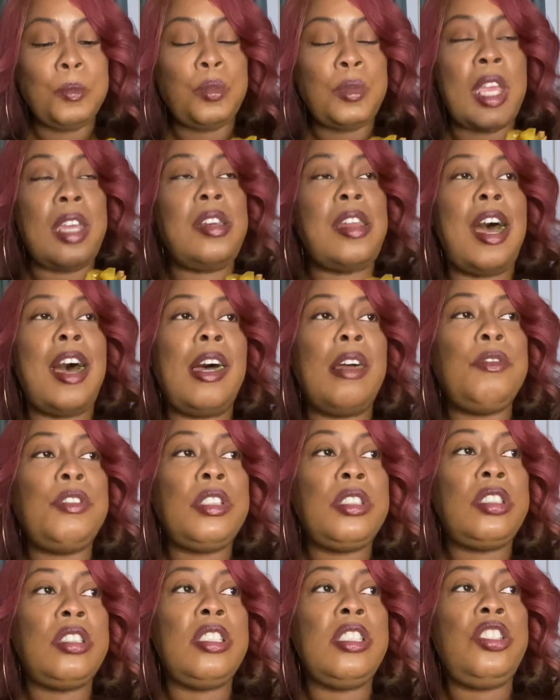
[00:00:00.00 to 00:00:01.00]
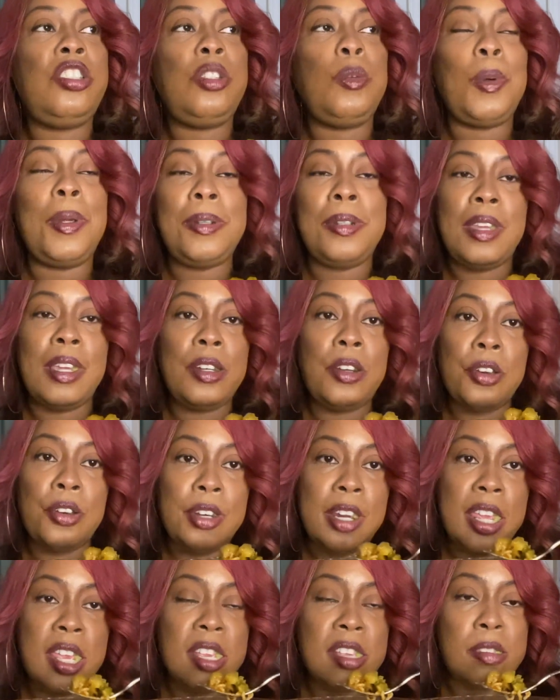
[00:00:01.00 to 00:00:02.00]
And obviously, she wasn't getting her
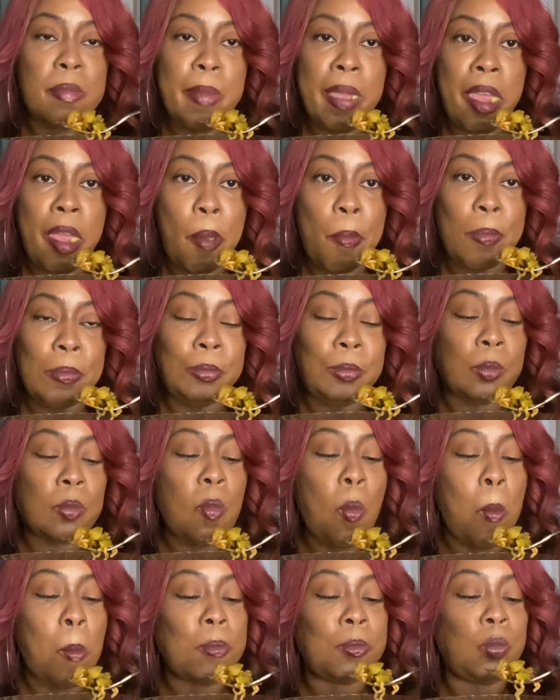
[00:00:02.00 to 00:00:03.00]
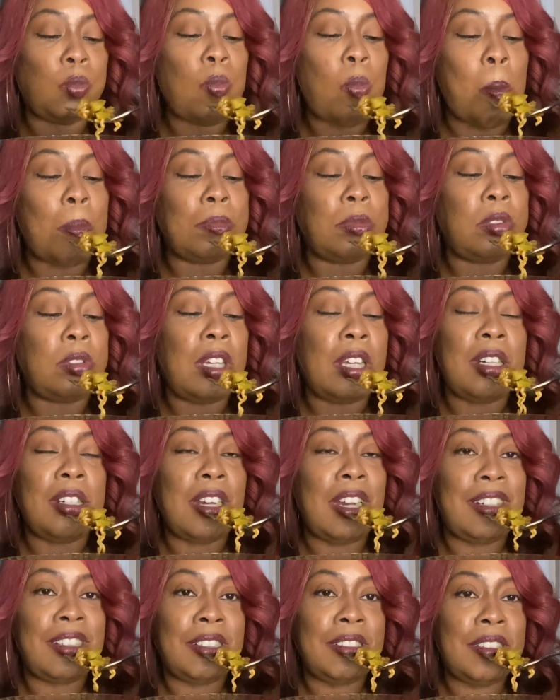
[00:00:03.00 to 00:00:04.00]
needs met. And
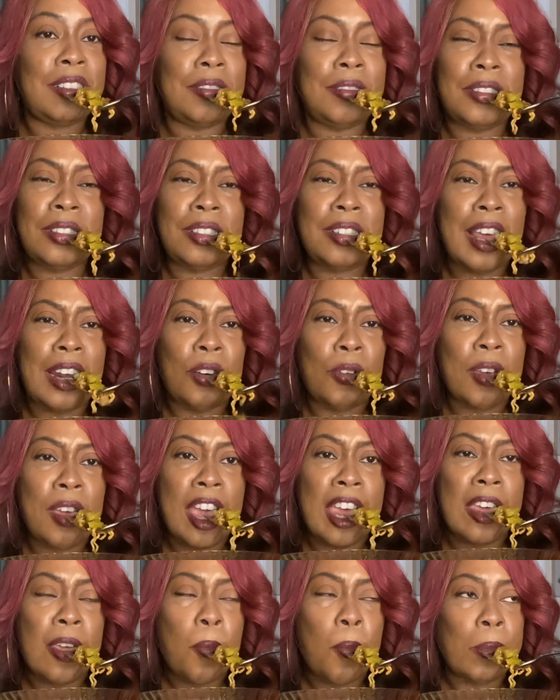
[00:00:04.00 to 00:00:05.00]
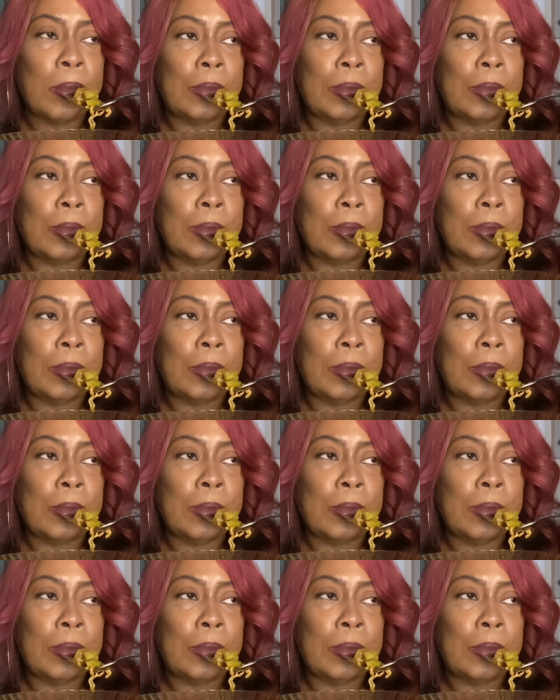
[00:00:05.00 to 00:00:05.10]
that's, it's not okay.